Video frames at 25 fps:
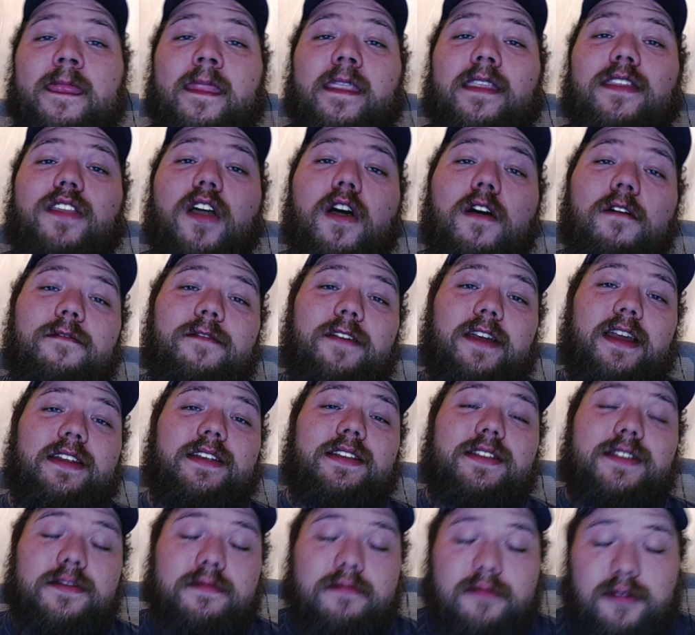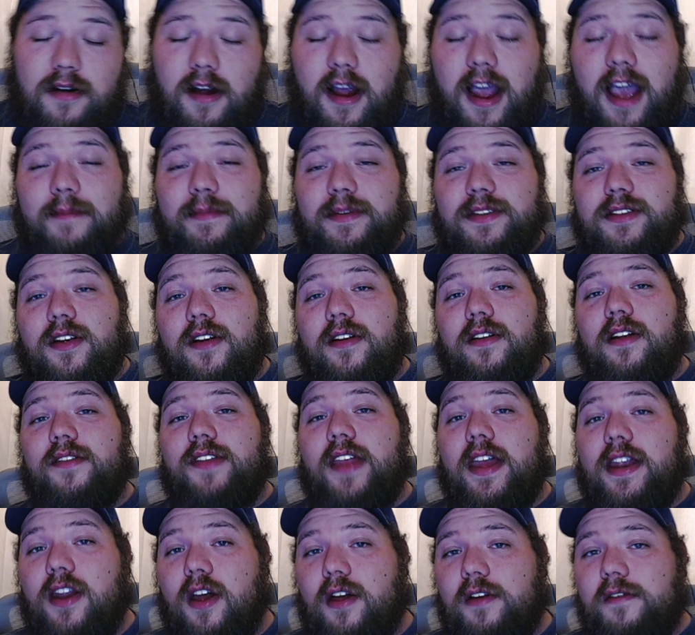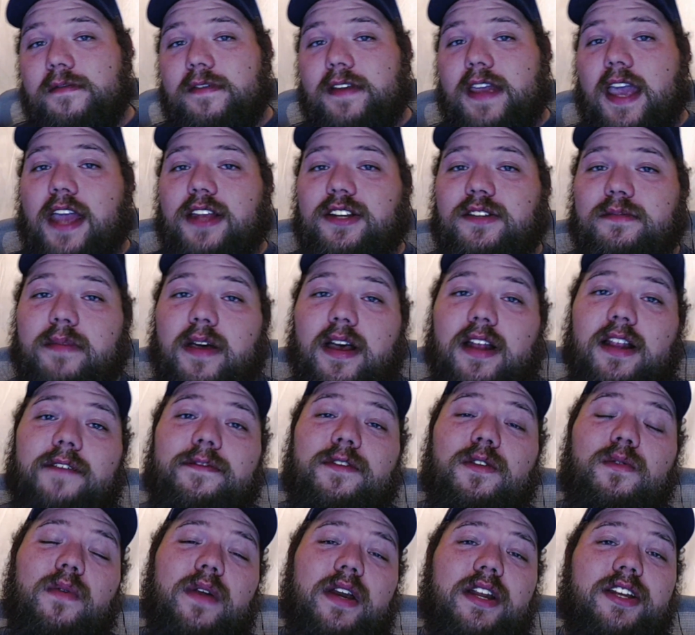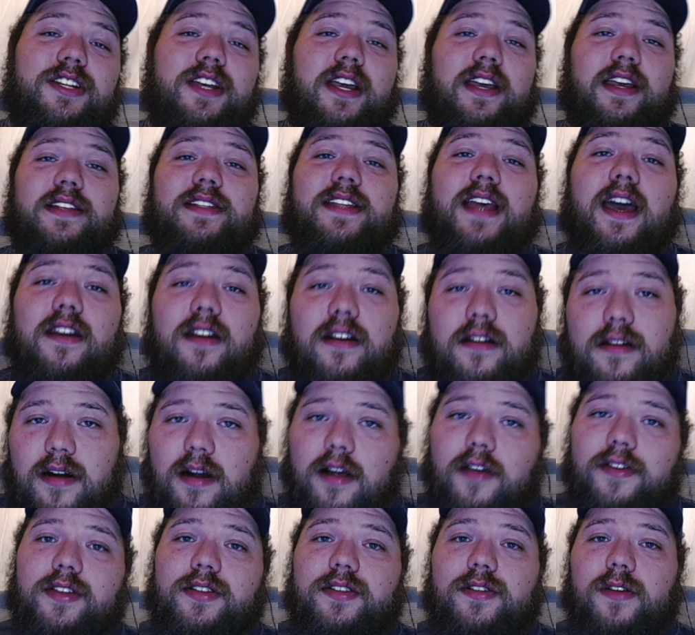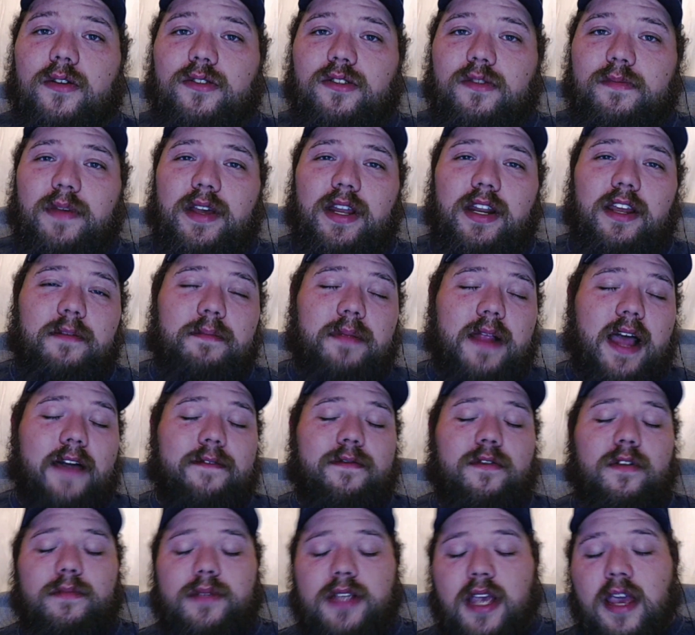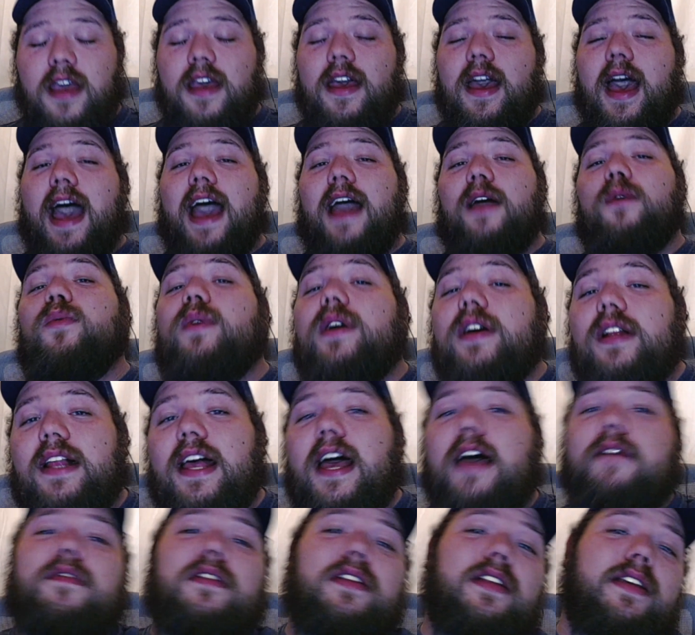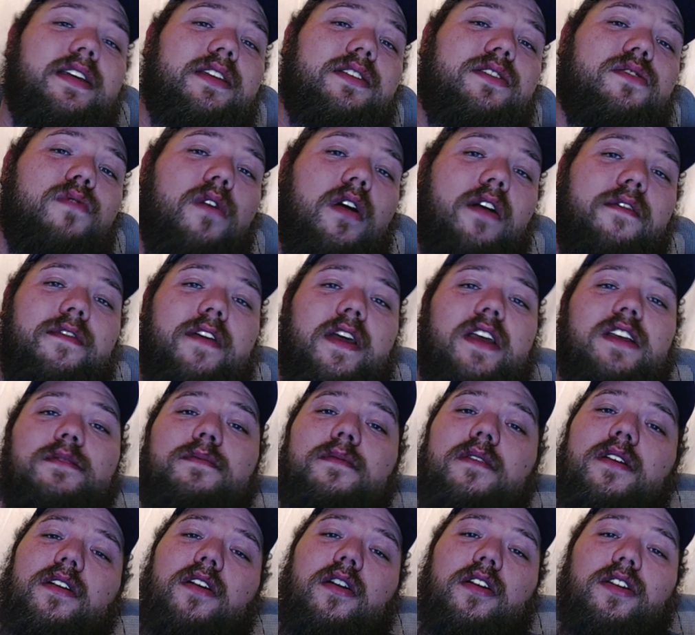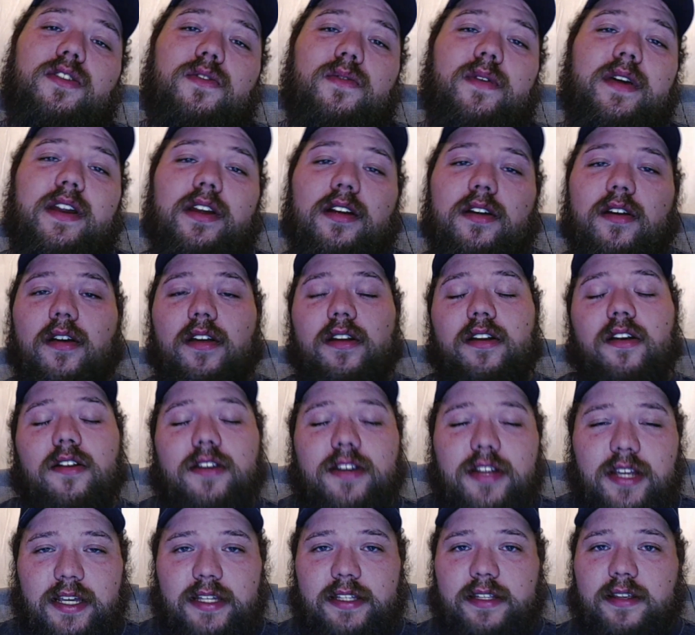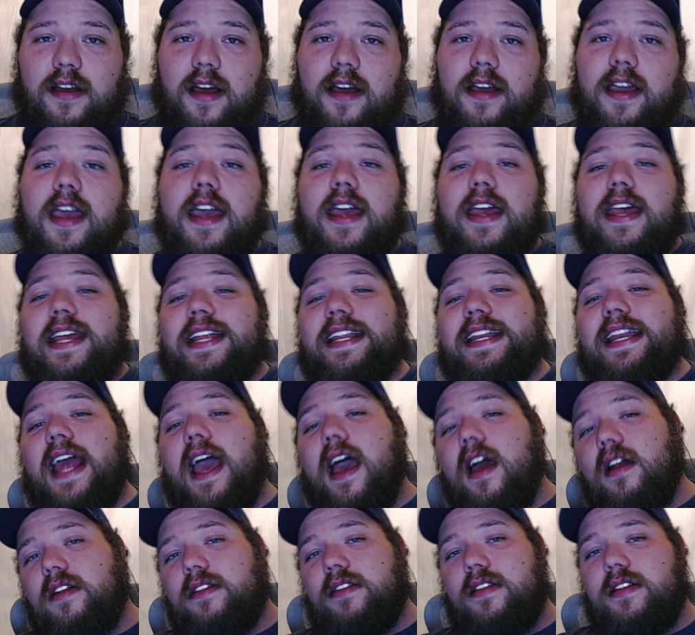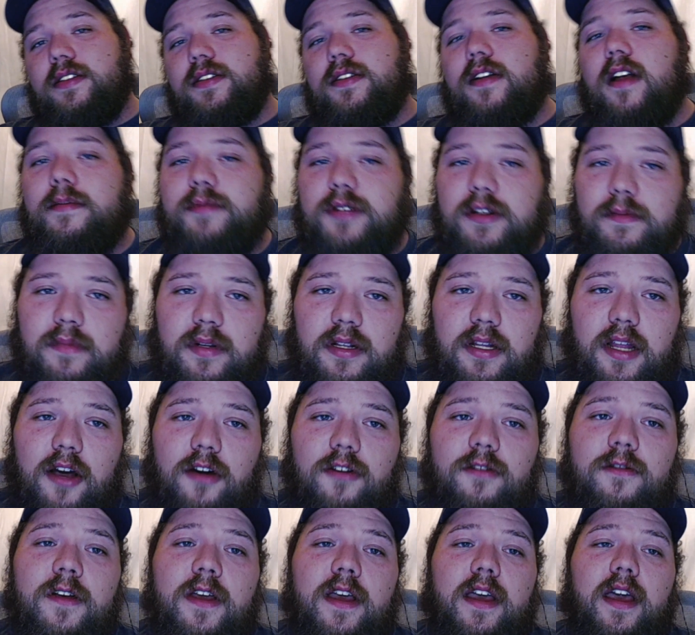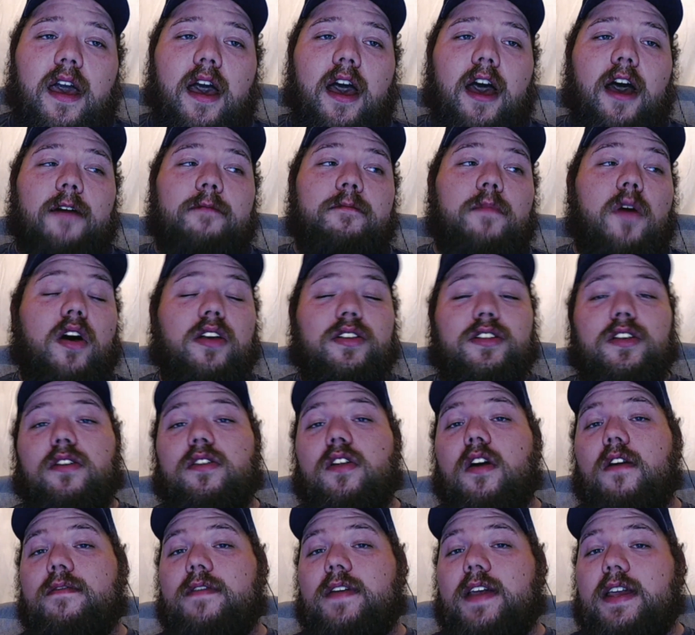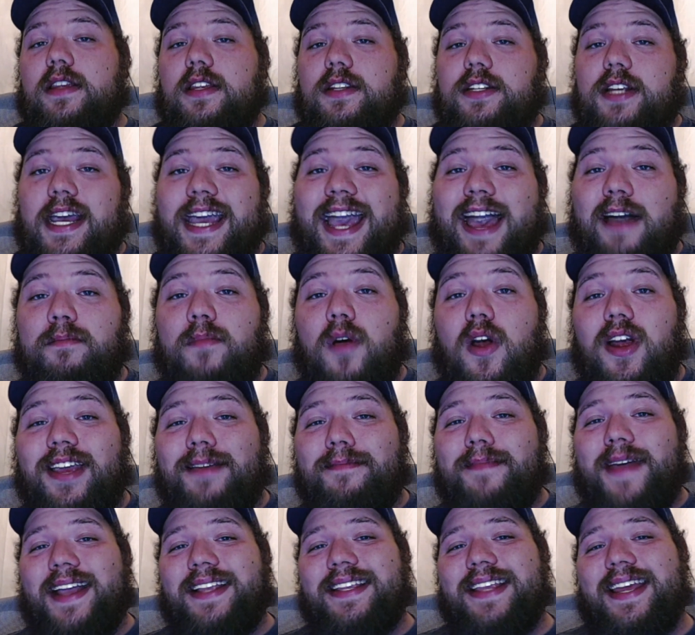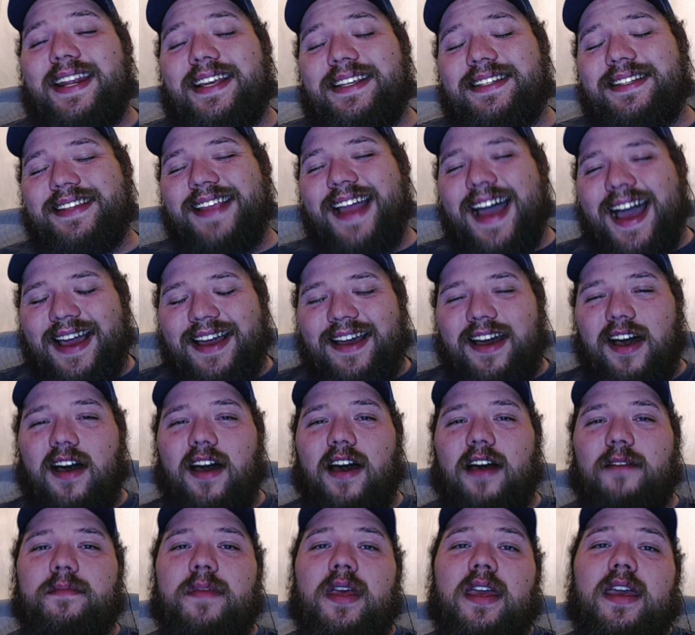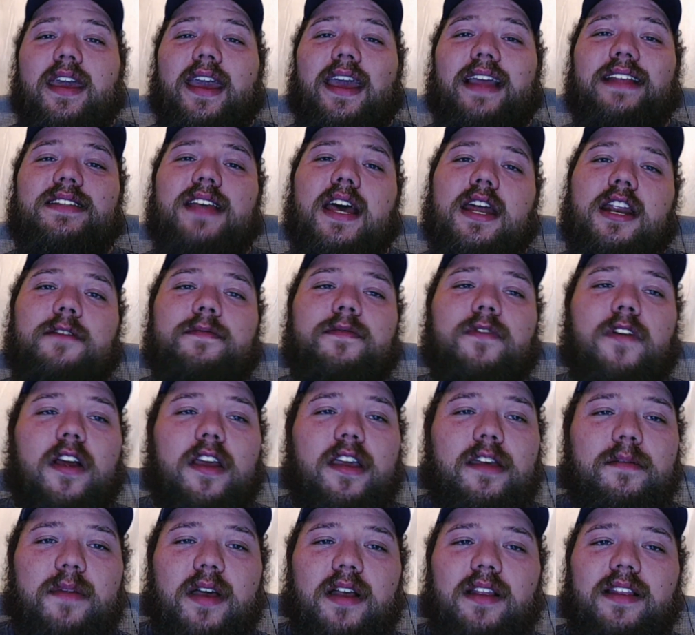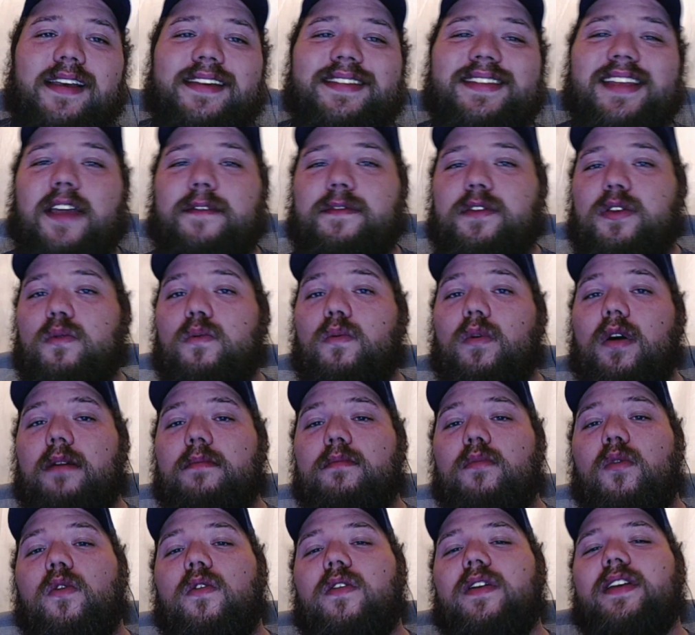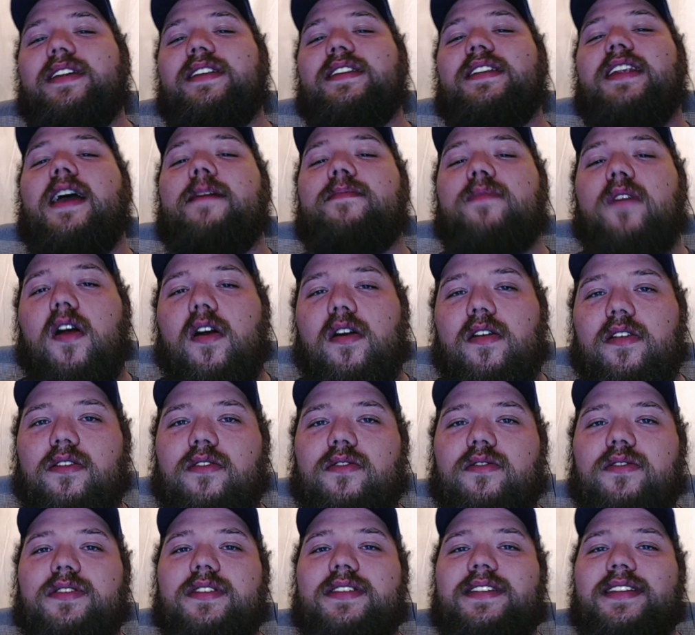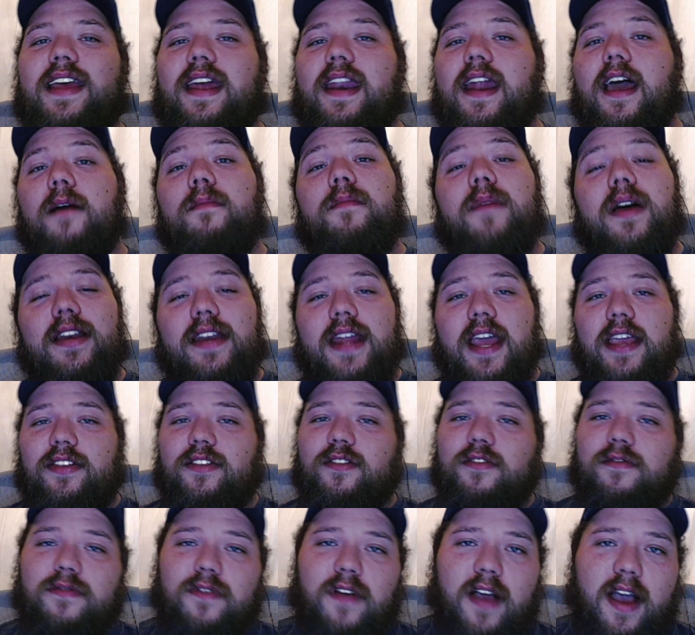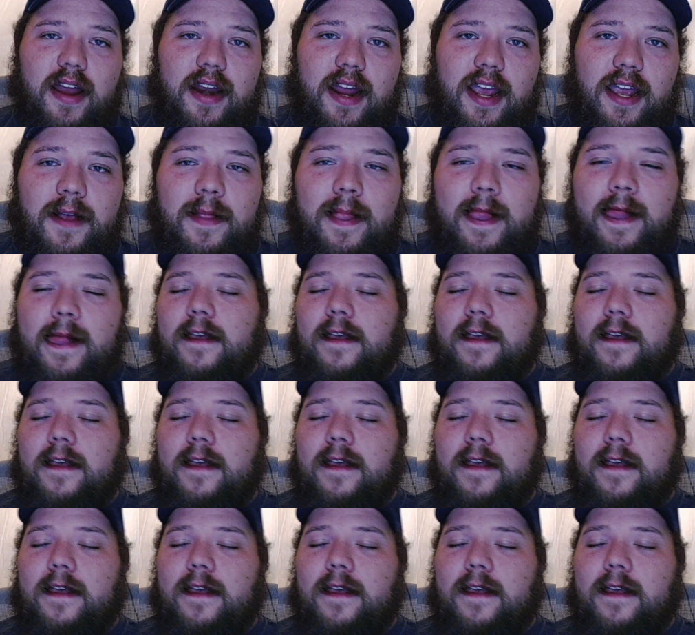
Don't forget to subscribe and turn on that notification bell. If you want to check us out on our other social media platforms, I will have a link to our Facebook, our Twitter, and our TikTok down in the description below. Also, don't forget to check out MarketMagnetix.com and sign up for our email list if you want more in-depth articles sent out Monday through Friday.